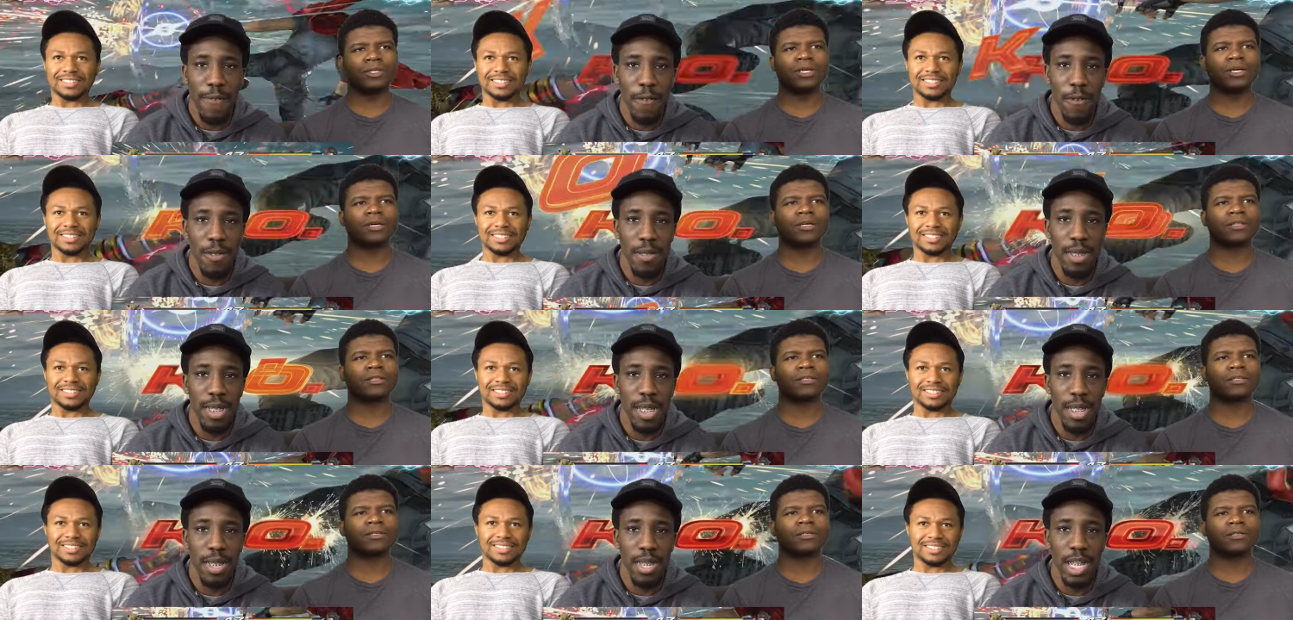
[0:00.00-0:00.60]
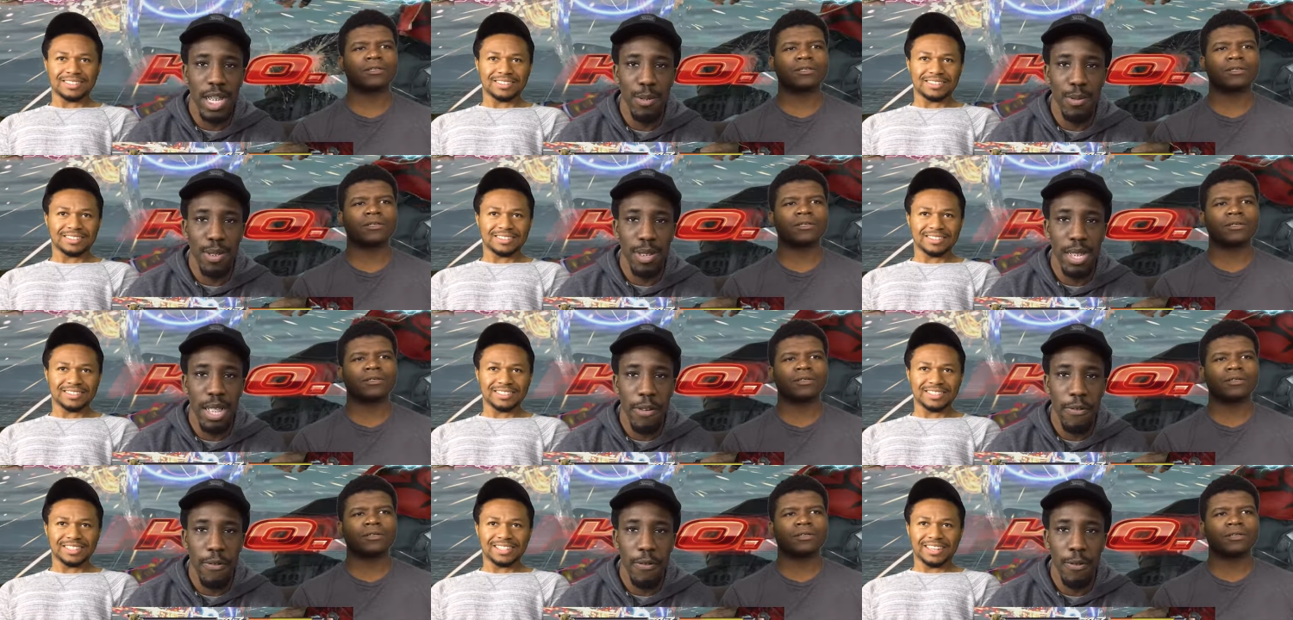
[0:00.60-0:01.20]
Speaker 1: yeah. first energy was
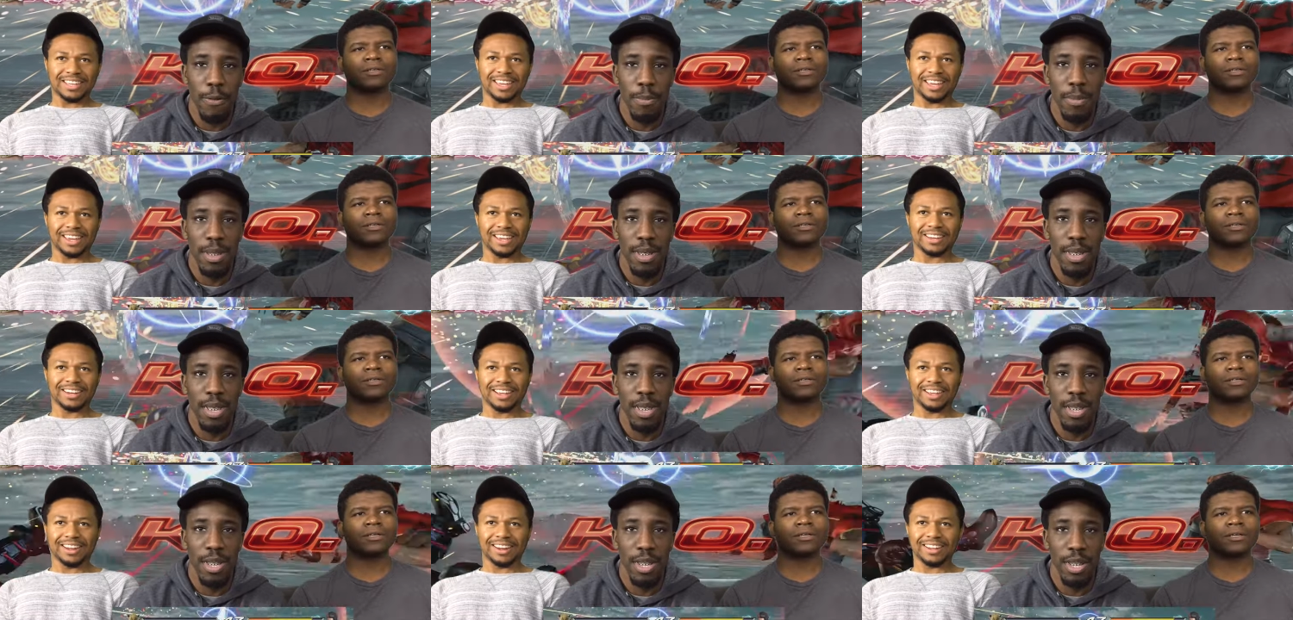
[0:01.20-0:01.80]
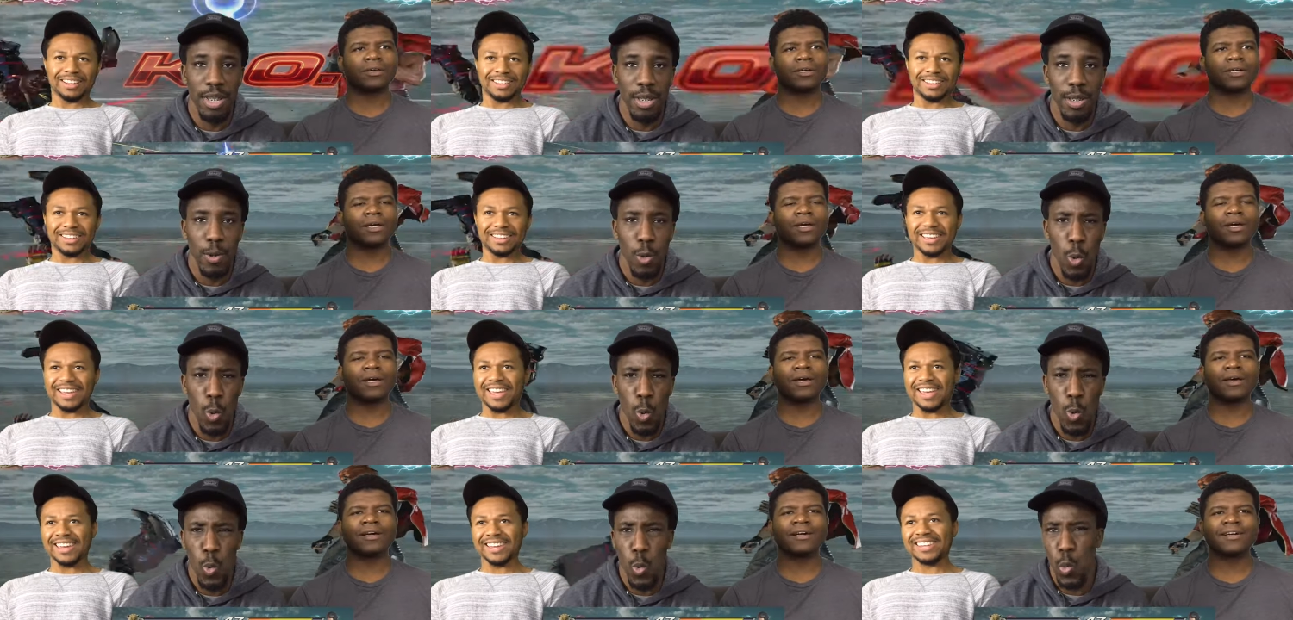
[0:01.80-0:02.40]
different from it. Yeah,
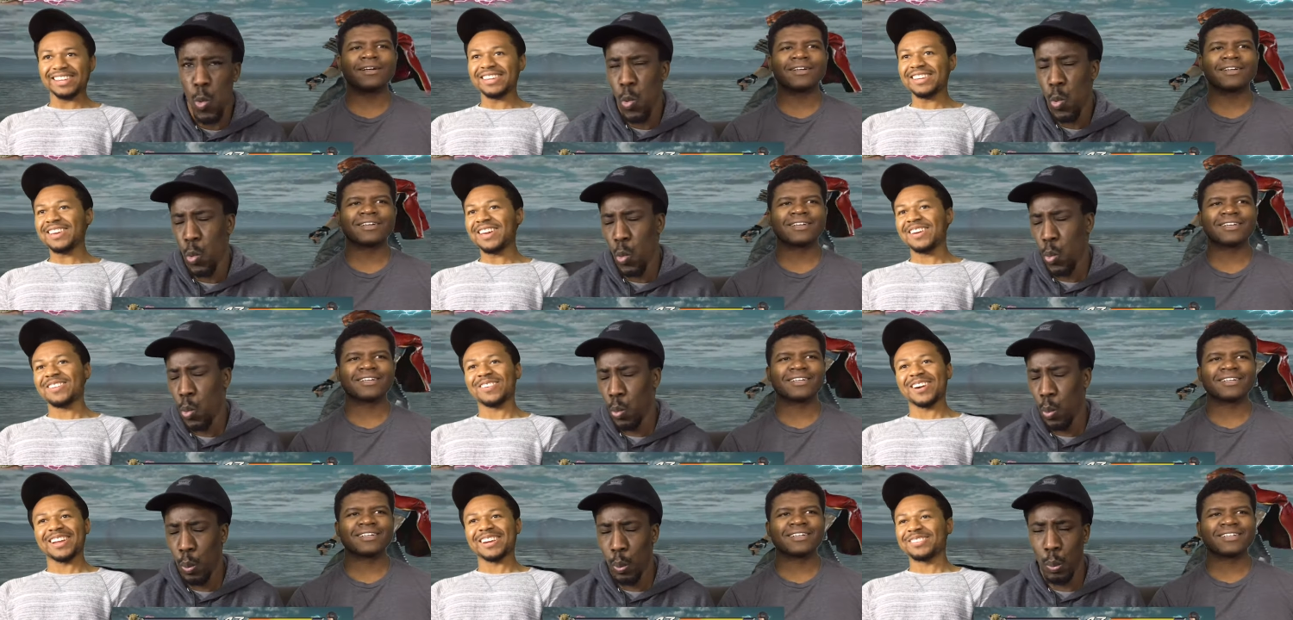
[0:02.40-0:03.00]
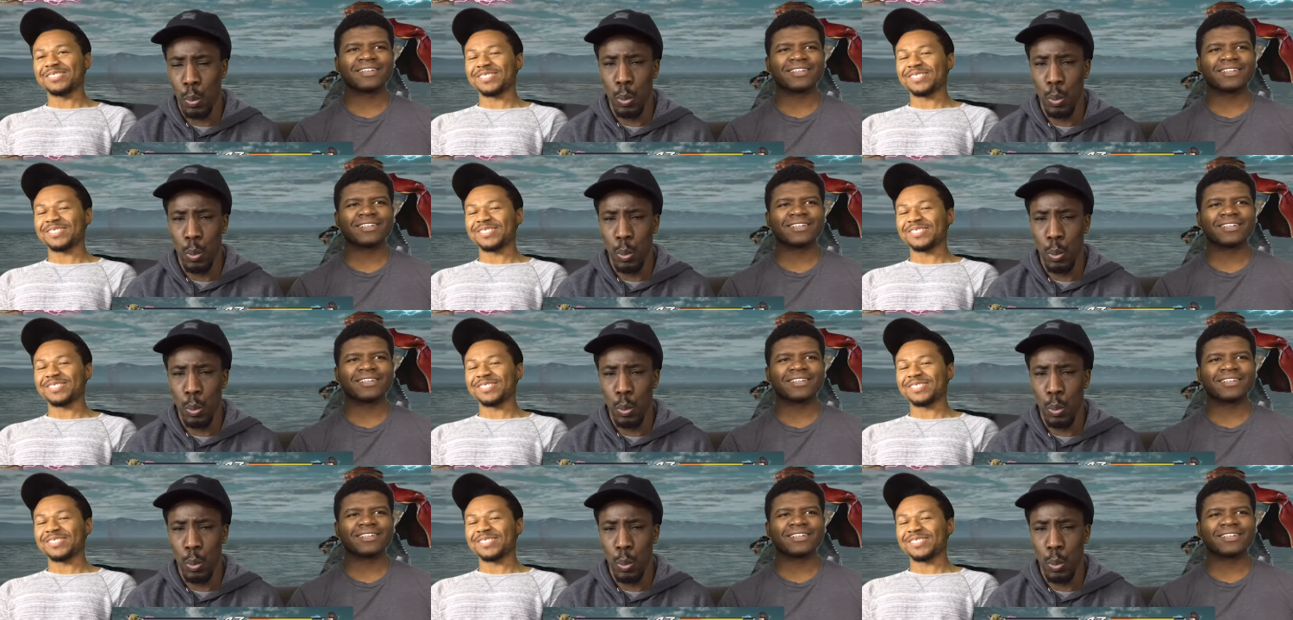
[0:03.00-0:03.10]
man, he ain't ready